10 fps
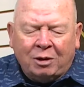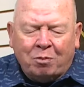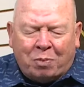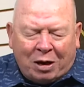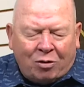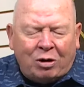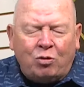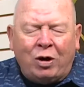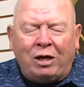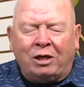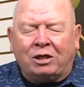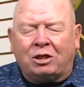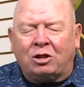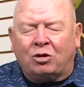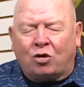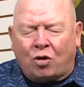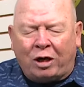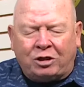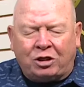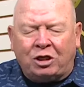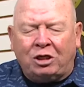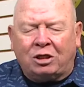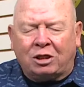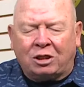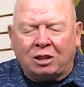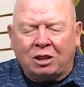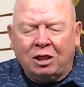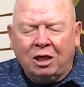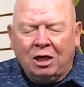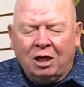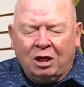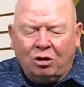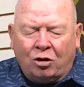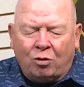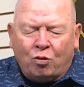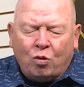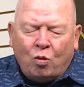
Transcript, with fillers: bearing witness to Christ Jesus. Lord,